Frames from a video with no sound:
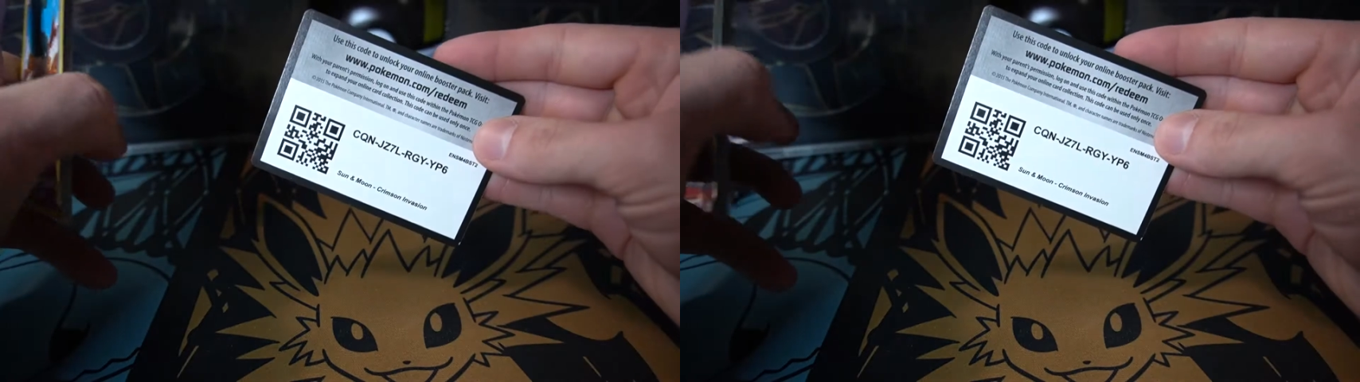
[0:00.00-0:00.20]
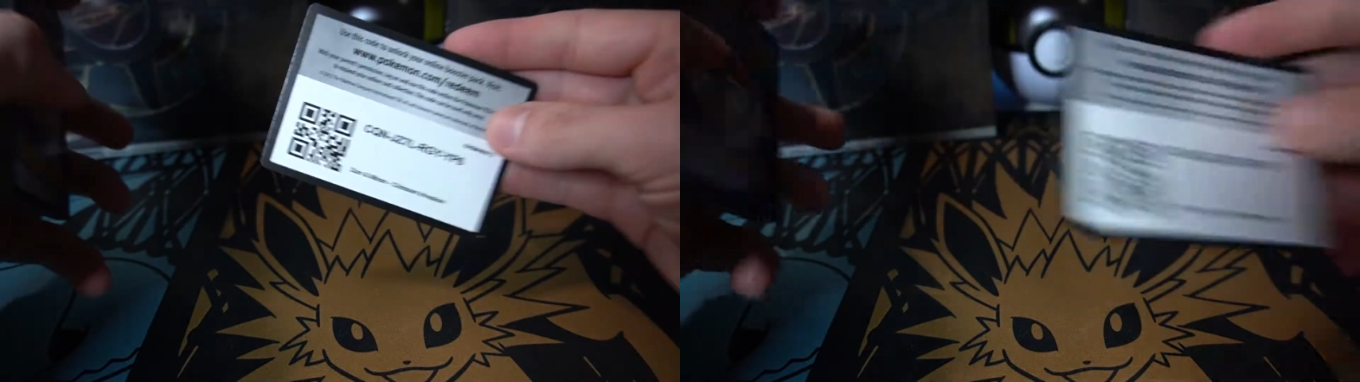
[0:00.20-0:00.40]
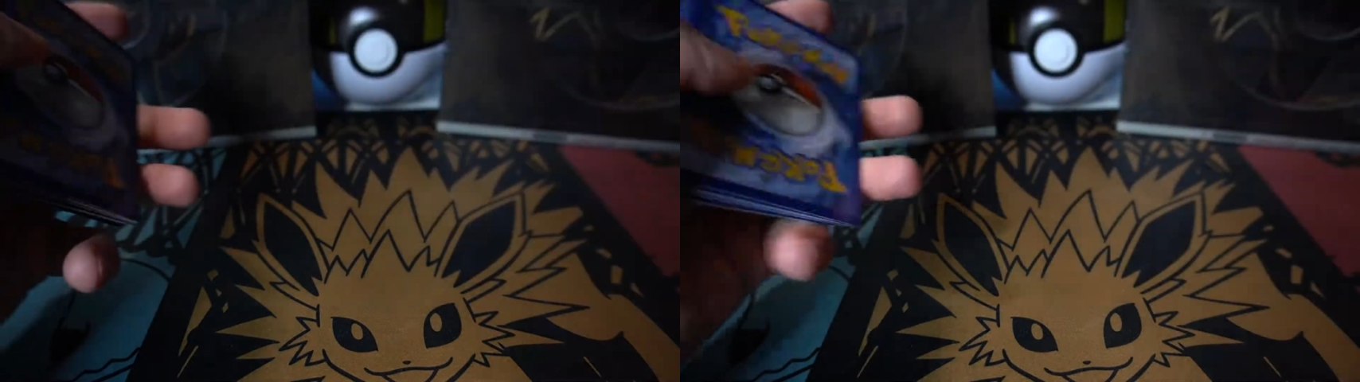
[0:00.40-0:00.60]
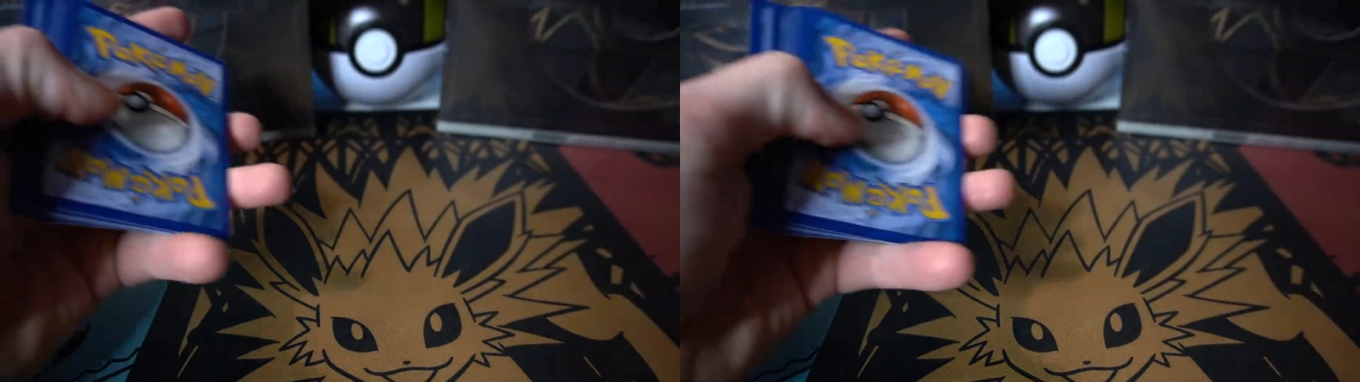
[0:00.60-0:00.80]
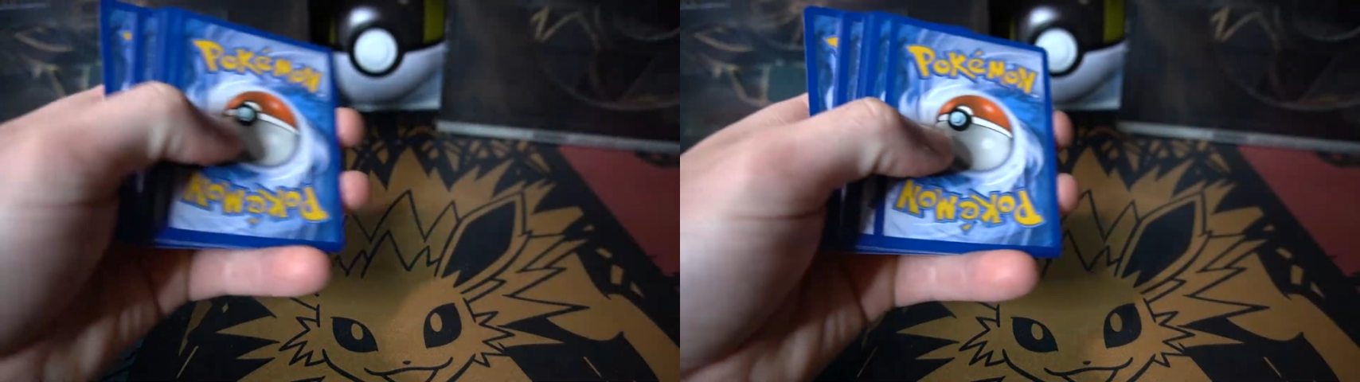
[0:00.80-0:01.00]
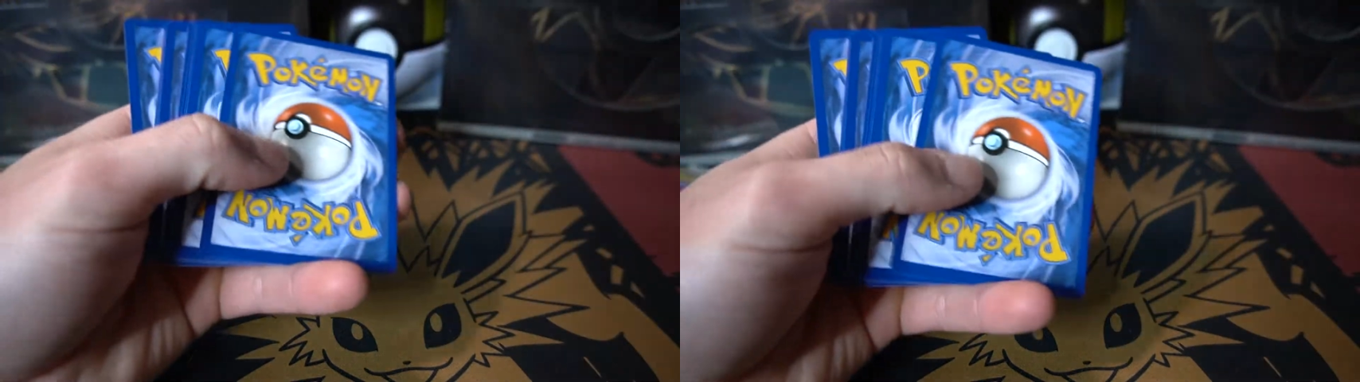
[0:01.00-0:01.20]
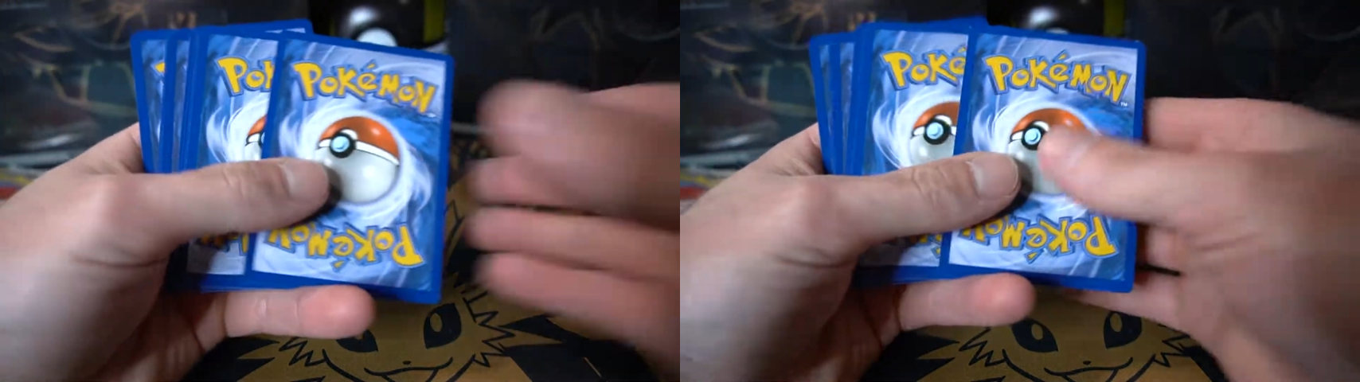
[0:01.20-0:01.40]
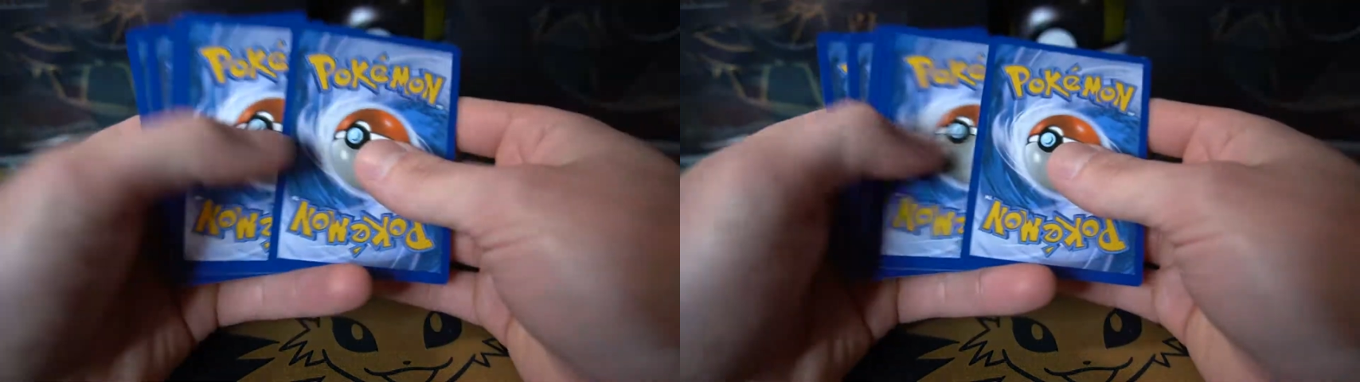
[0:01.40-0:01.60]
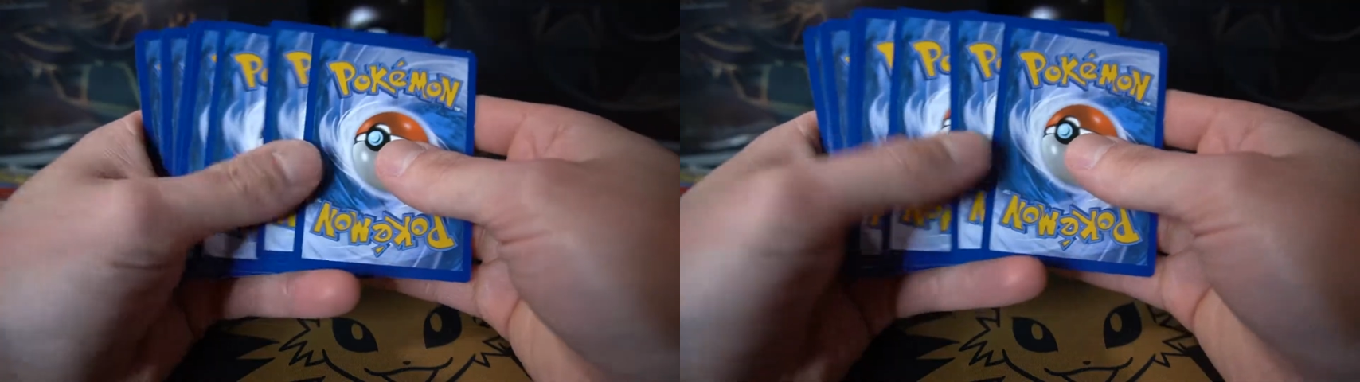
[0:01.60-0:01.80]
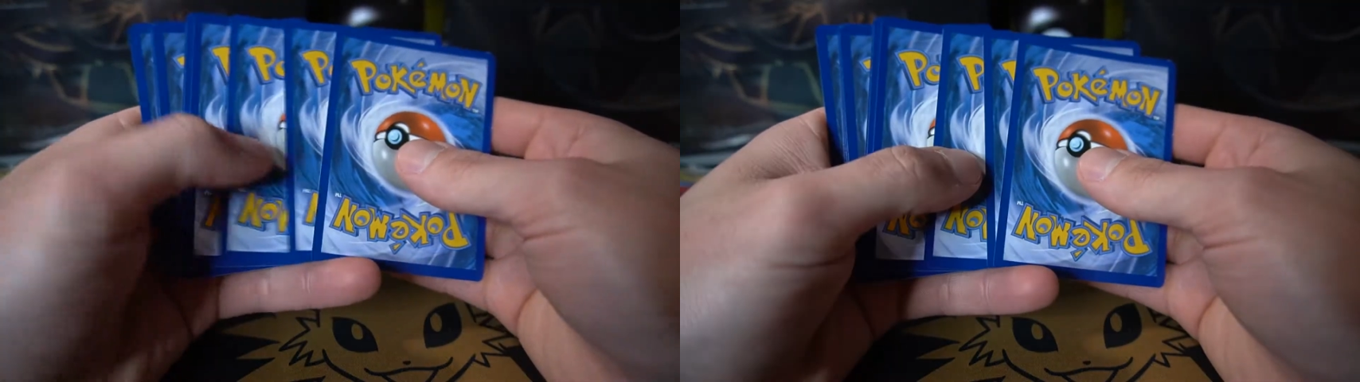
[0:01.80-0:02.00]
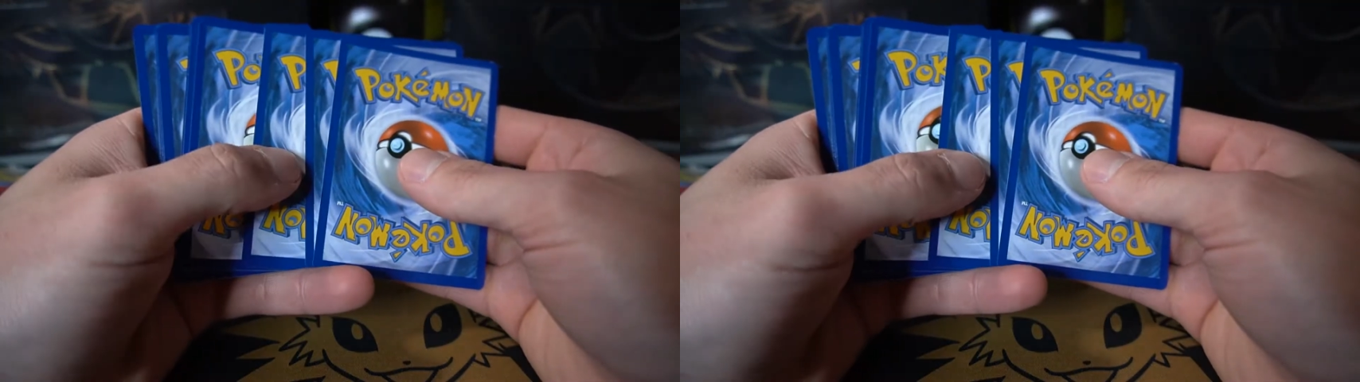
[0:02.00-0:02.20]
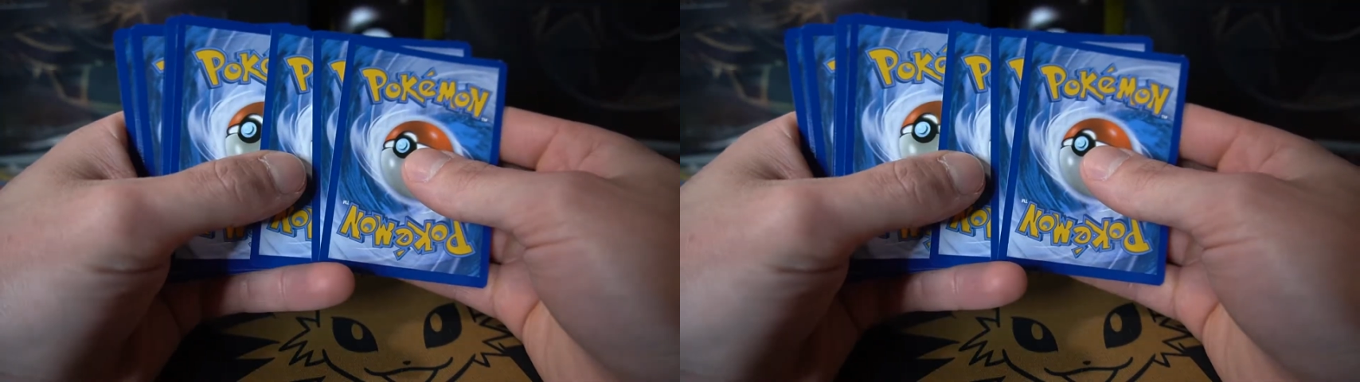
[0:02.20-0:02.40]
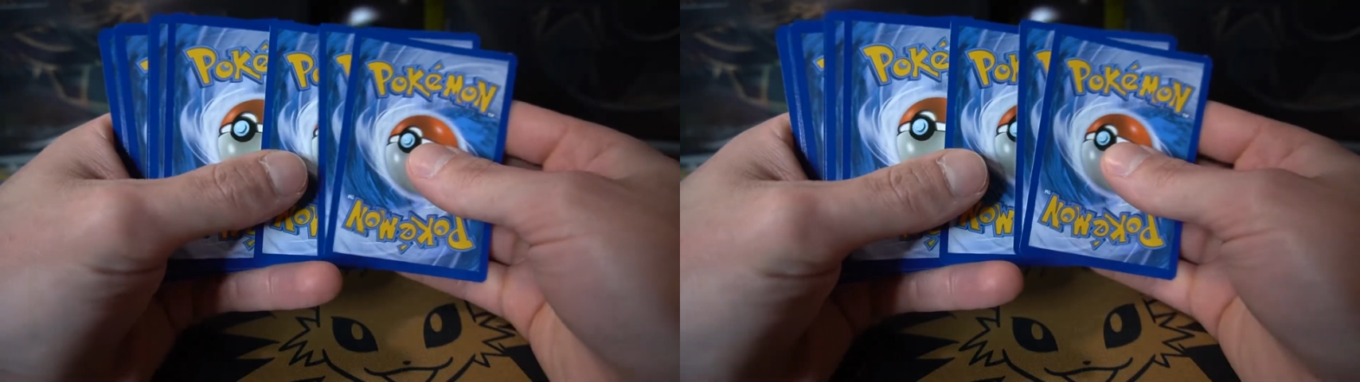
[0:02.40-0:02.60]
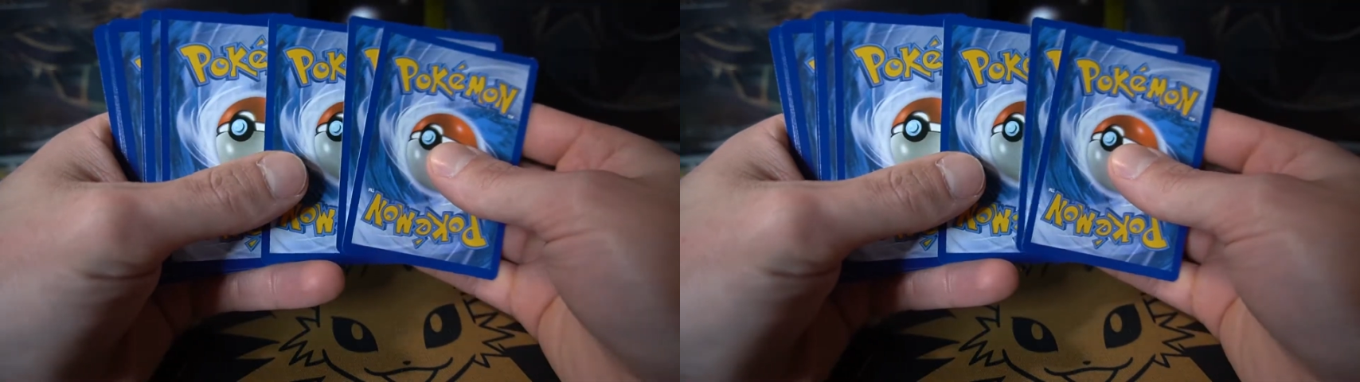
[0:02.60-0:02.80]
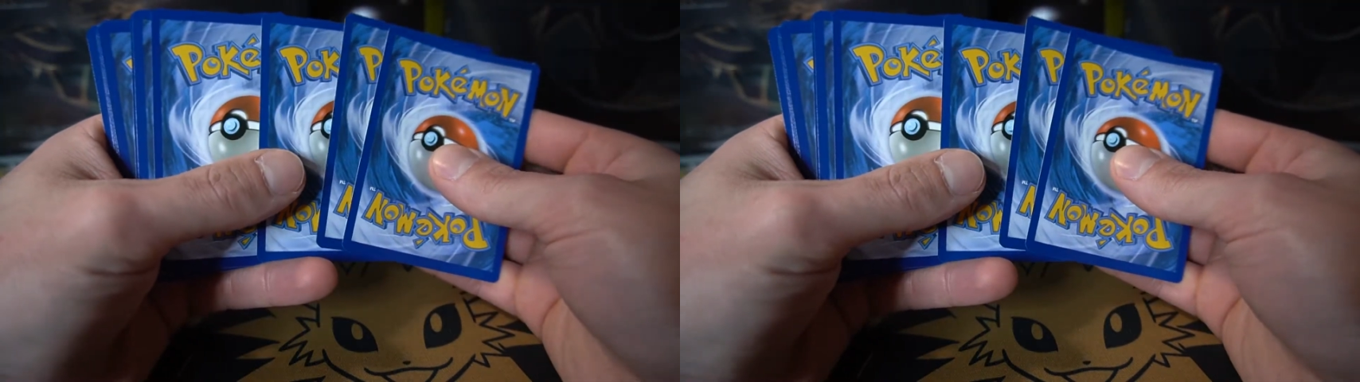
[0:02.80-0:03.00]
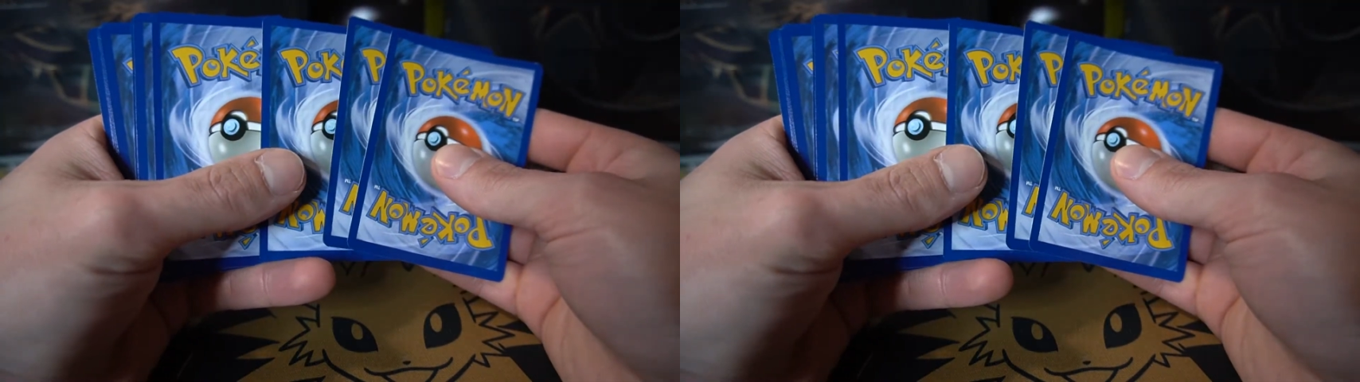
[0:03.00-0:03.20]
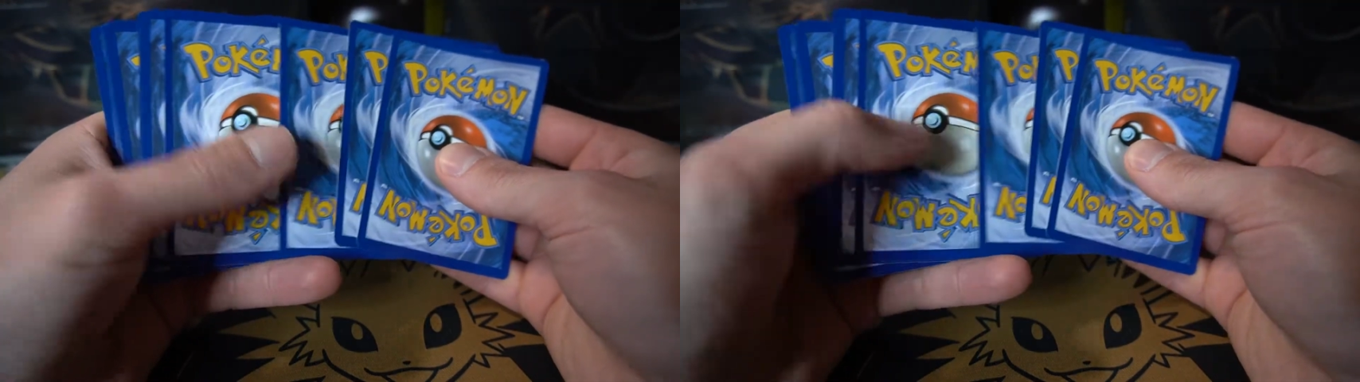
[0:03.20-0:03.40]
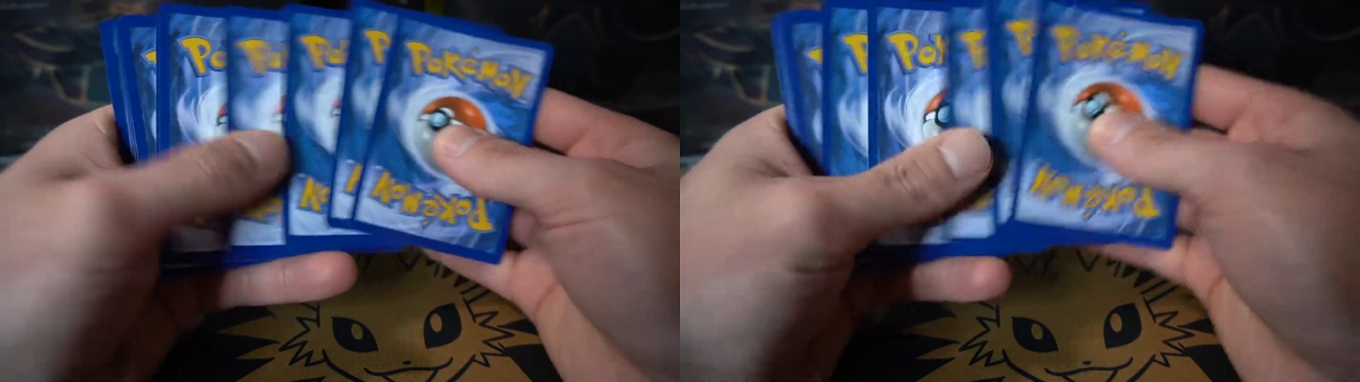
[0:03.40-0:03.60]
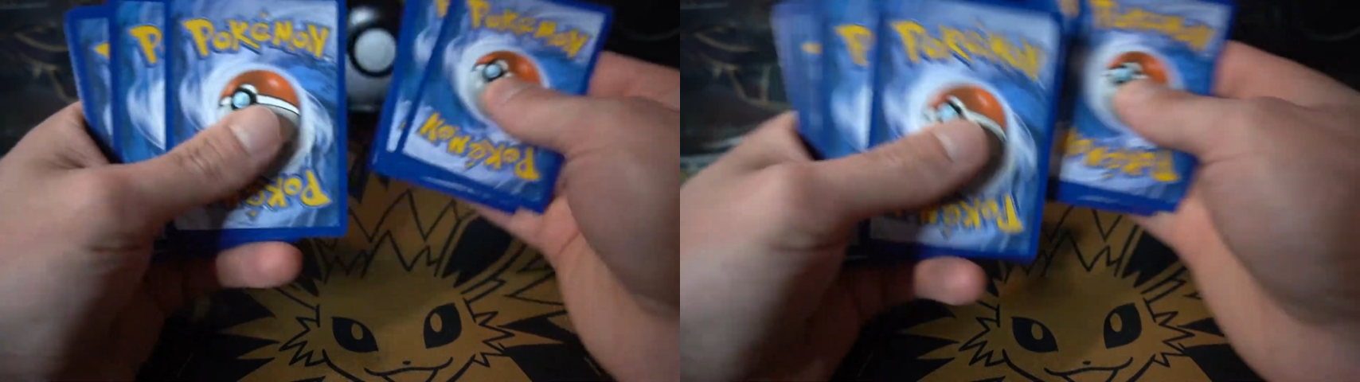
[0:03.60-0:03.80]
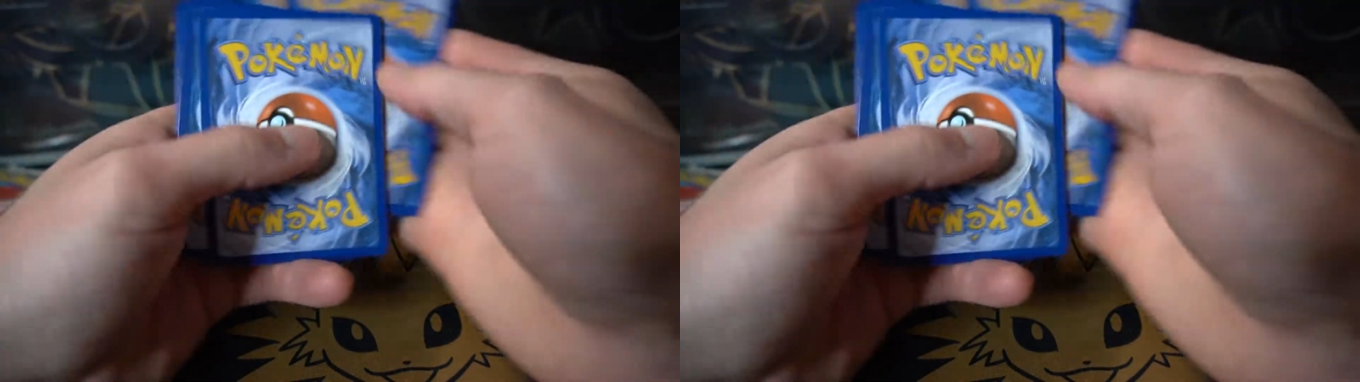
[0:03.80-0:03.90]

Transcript: [unreadable: no face in view]